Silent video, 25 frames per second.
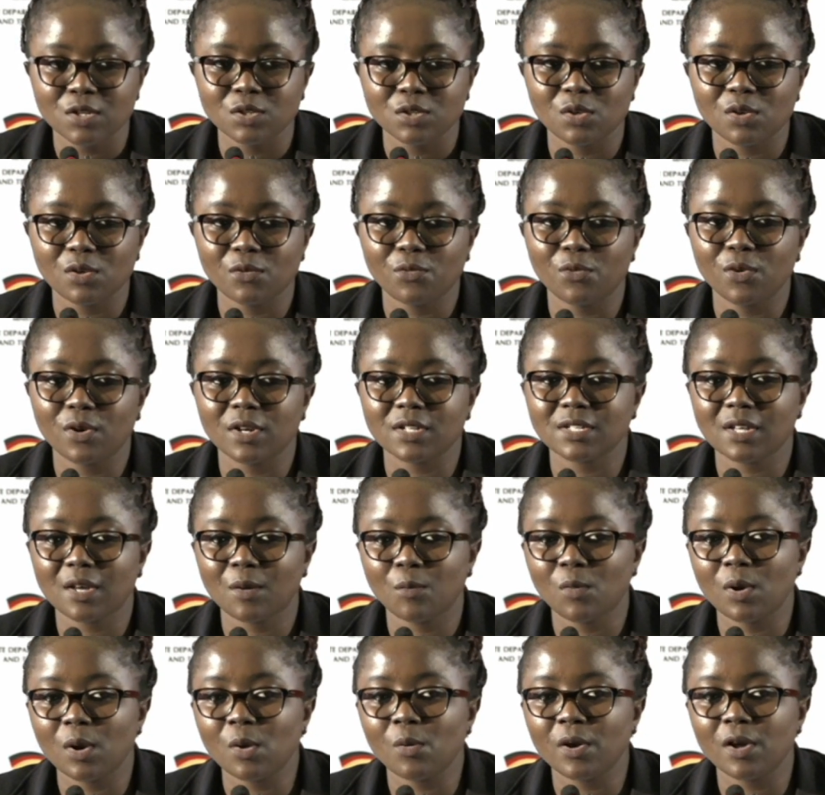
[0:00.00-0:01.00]
So if you are
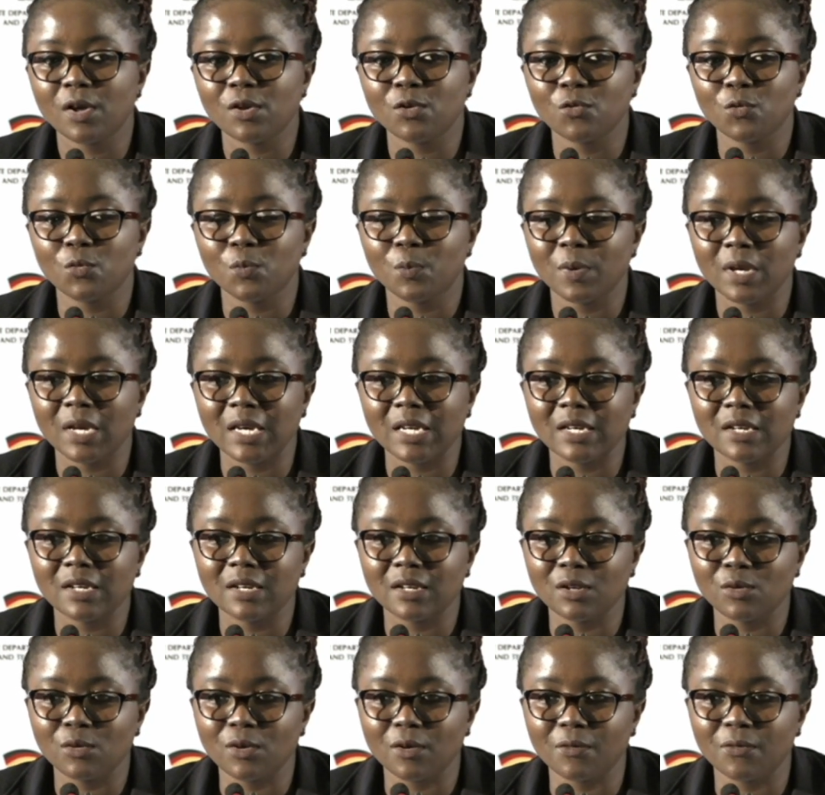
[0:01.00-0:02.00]
somewhere where you've
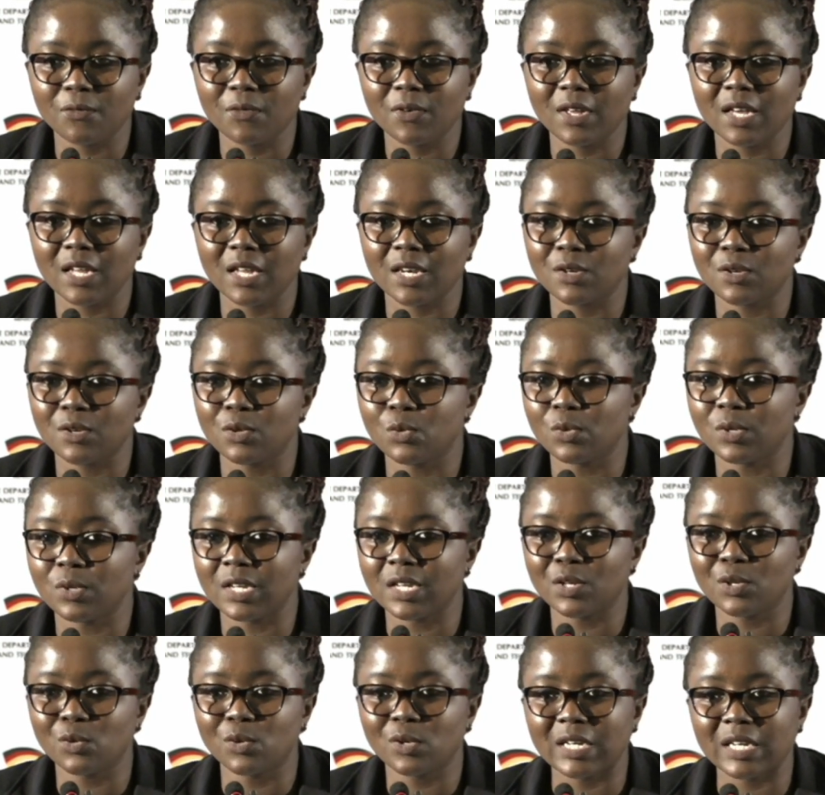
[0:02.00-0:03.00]
paid your fee and you
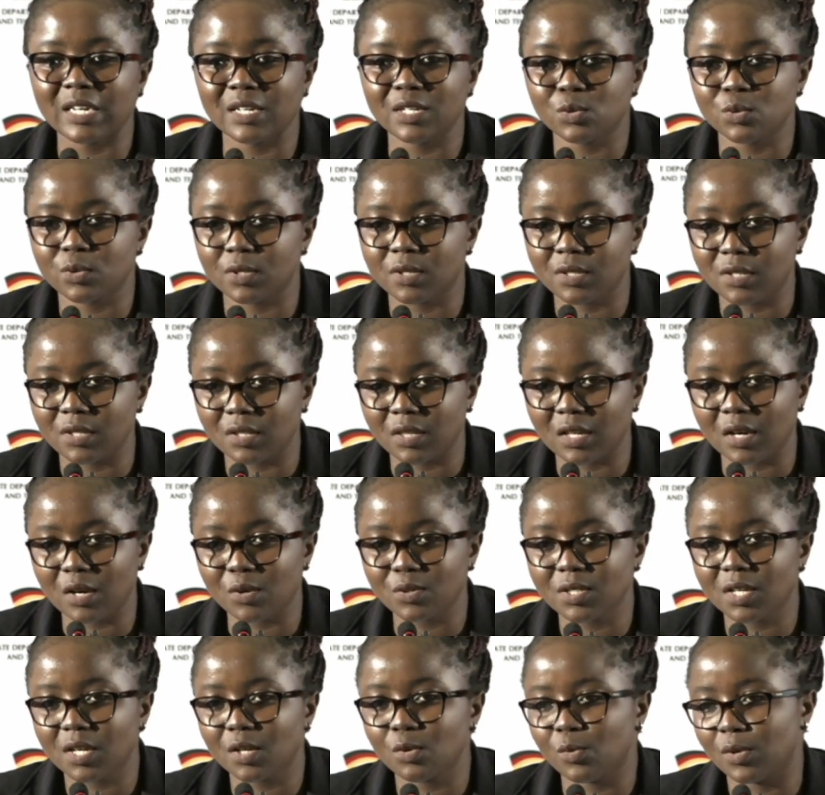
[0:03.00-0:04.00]
need only
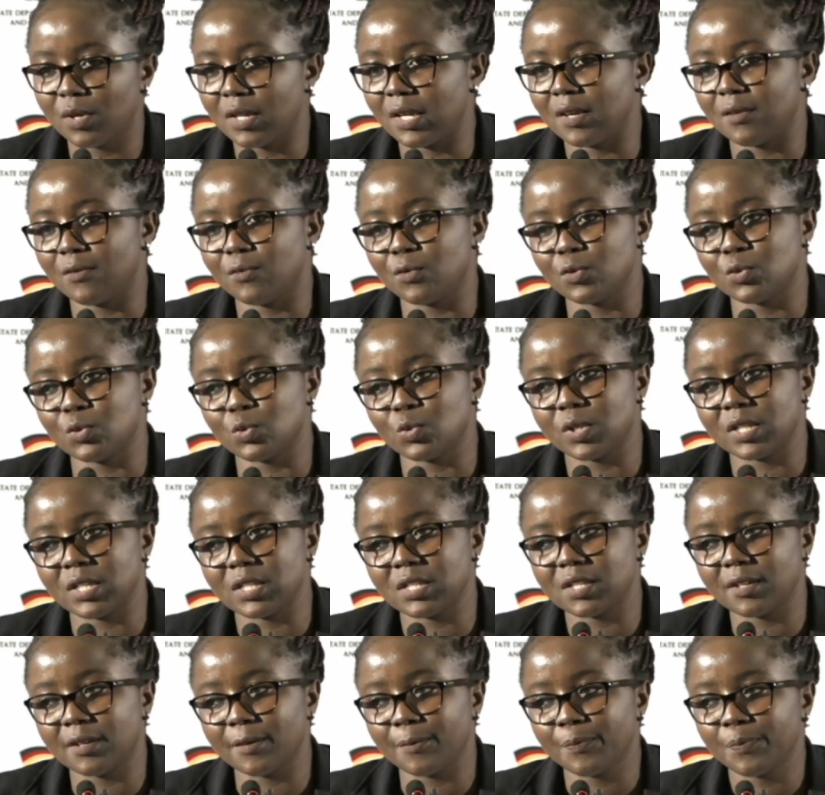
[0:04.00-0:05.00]
20,000, we'll give you
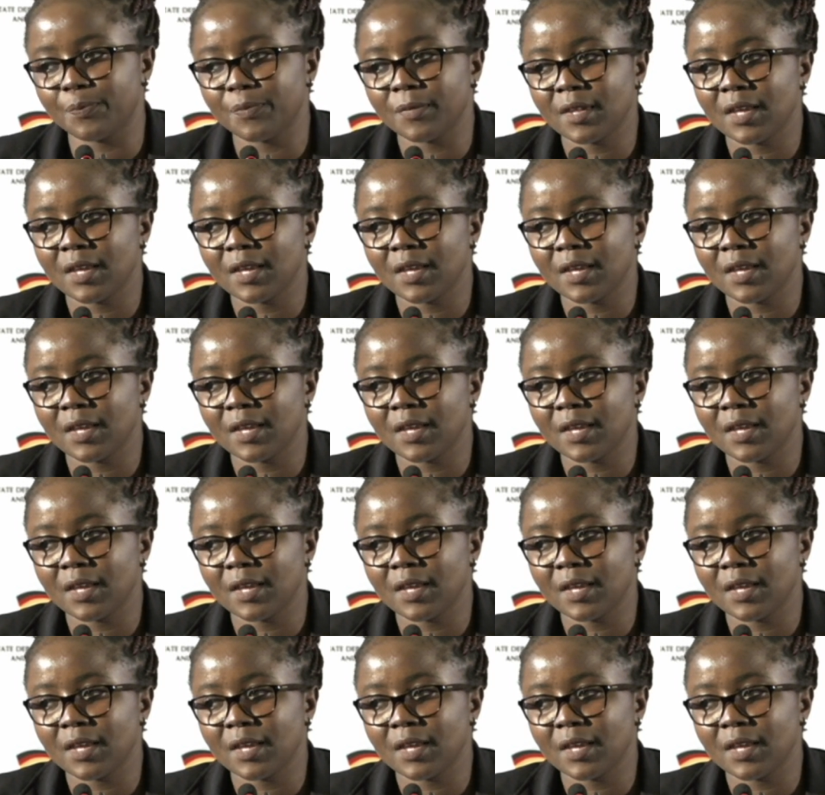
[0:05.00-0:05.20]
20.